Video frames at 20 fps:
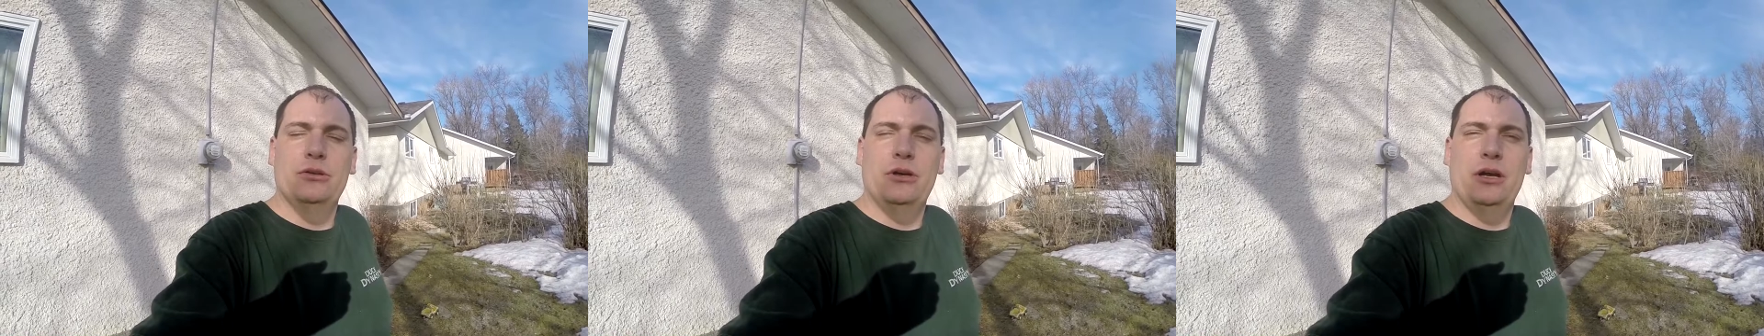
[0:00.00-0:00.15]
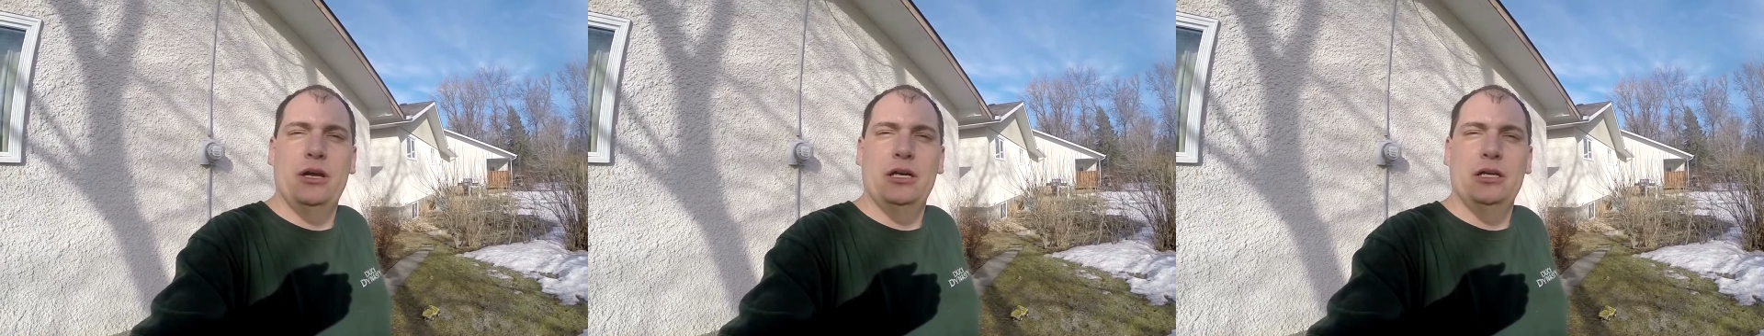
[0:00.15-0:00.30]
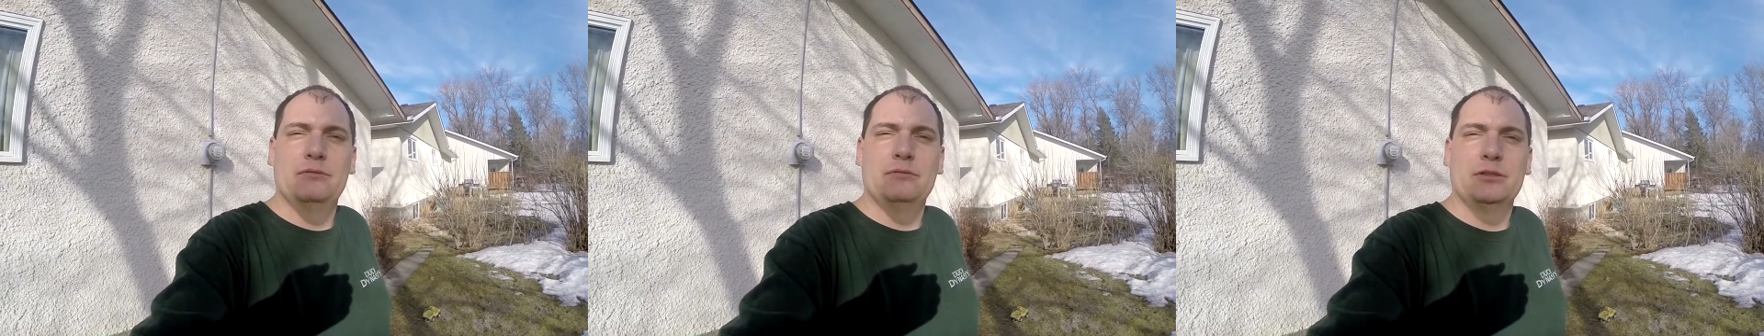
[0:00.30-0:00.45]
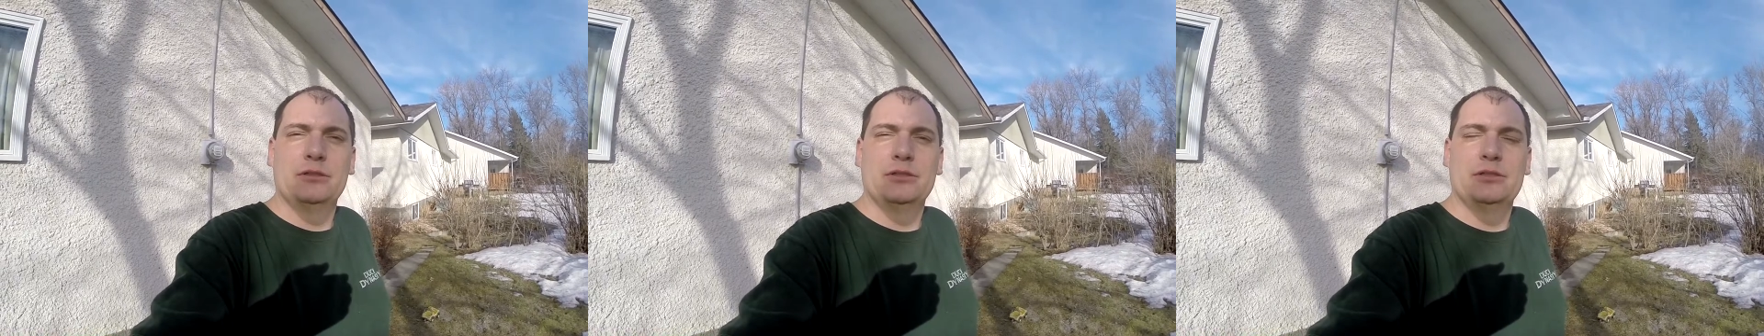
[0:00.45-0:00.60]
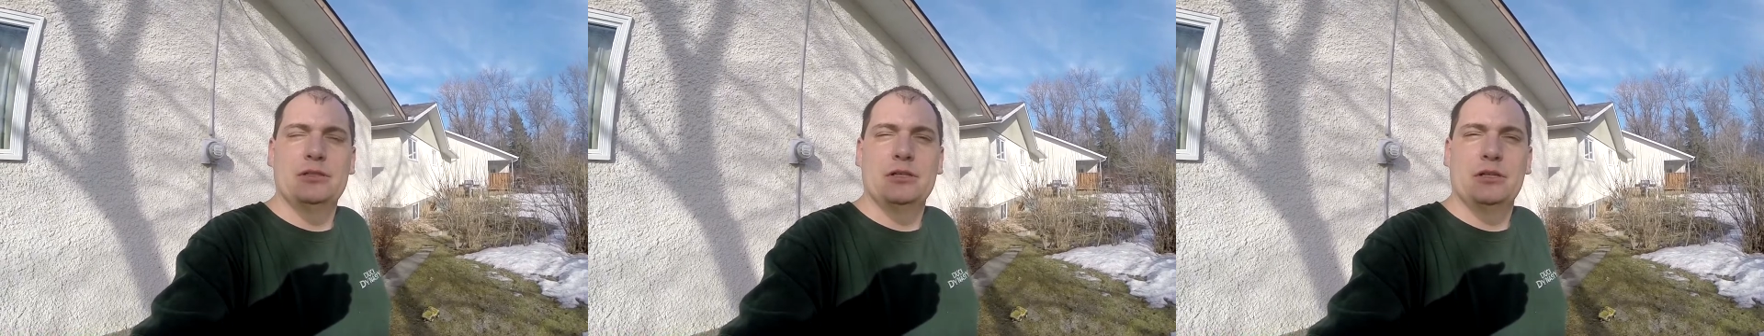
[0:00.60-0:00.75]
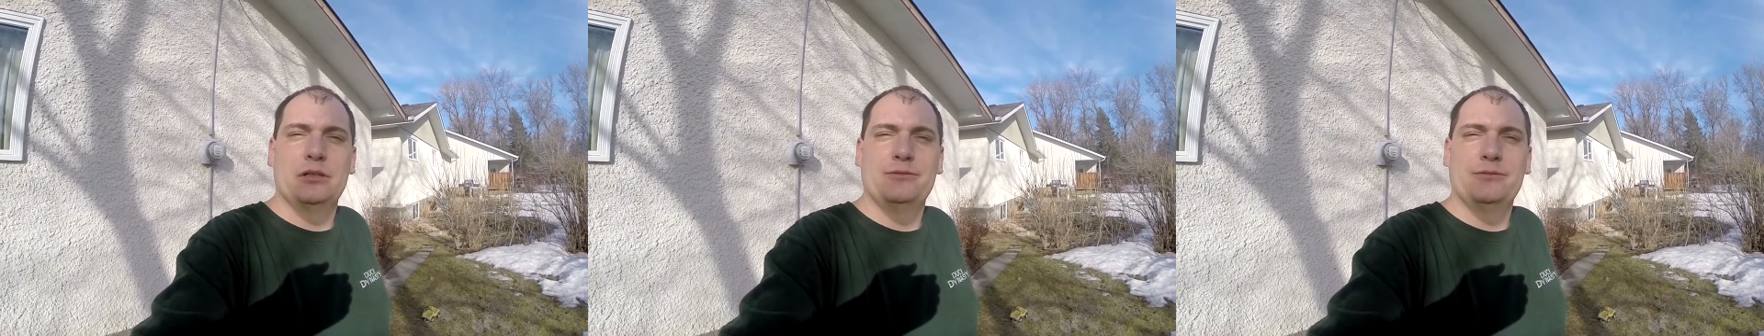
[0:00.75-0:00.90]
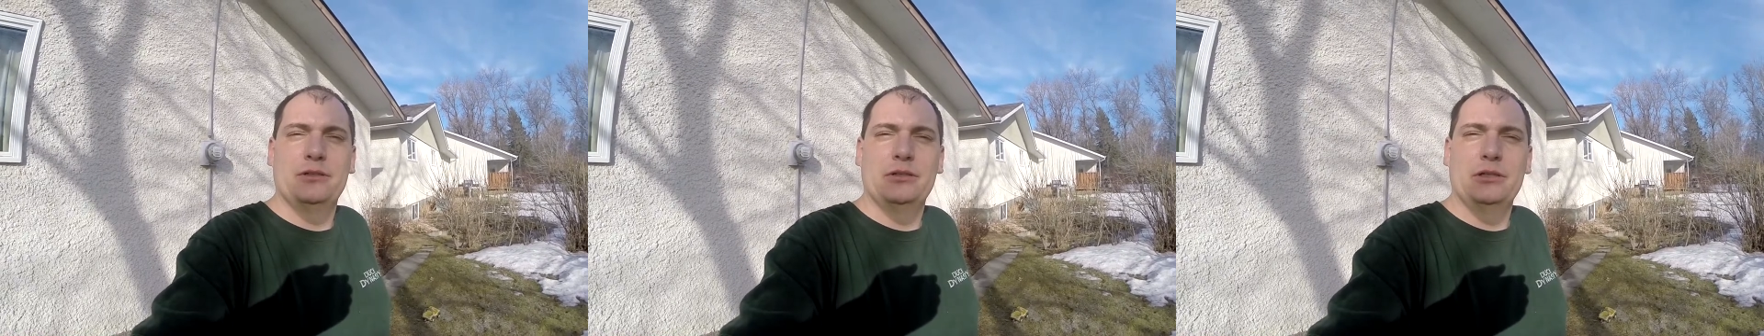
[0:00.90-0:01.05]
have
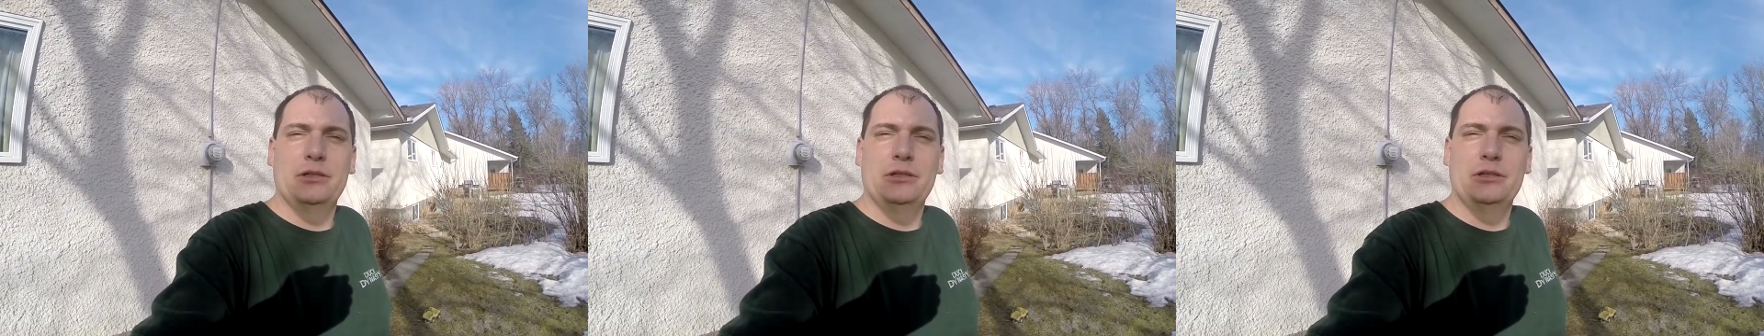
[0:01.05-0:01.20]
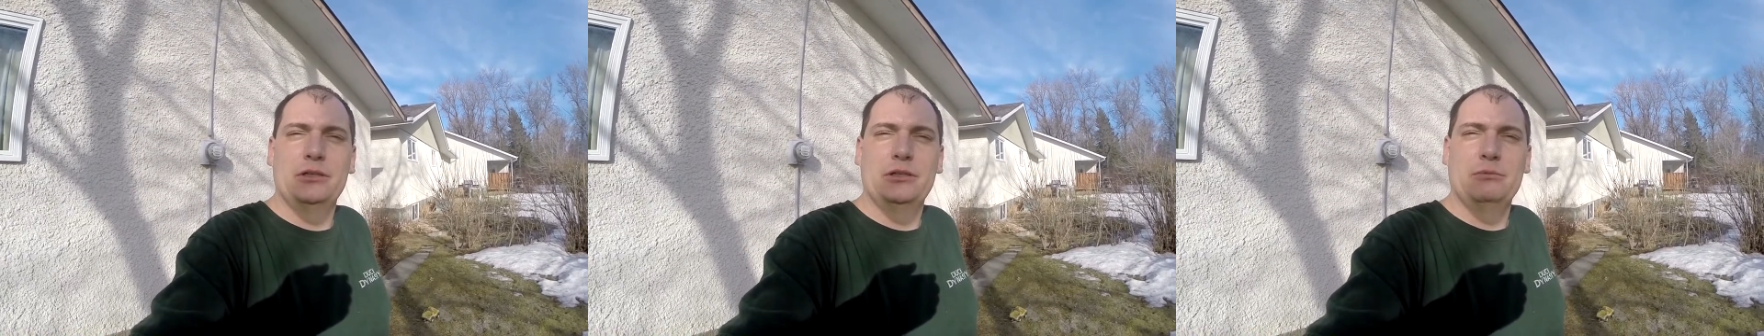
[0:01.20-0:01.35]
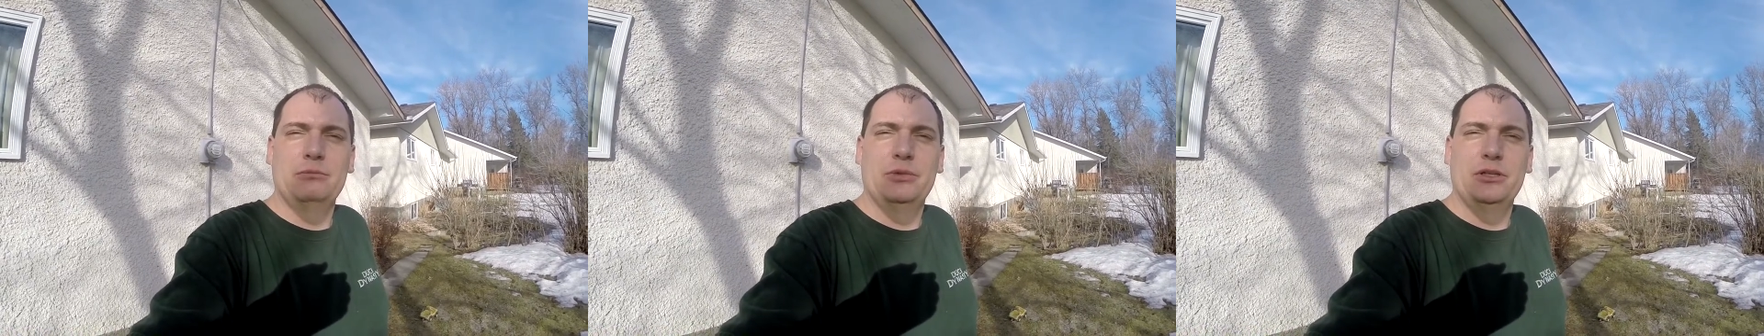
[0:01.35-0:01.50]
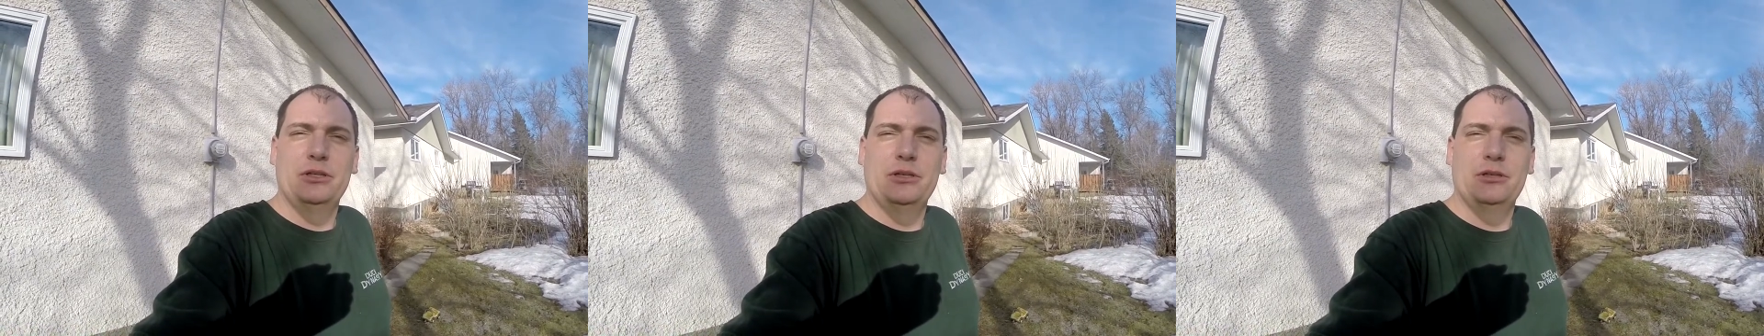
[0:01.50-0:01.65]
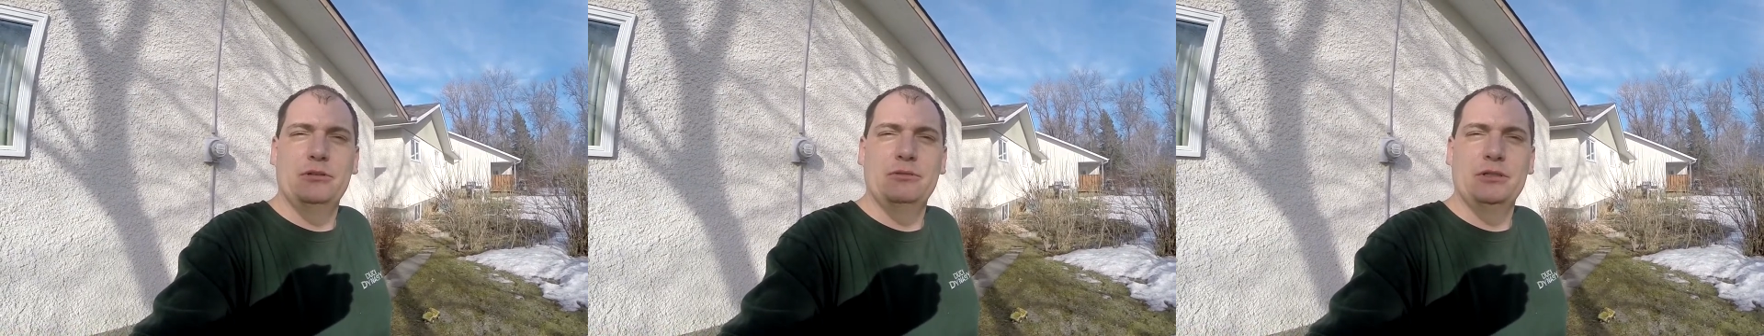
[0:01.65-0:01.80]
ourselves a little bit of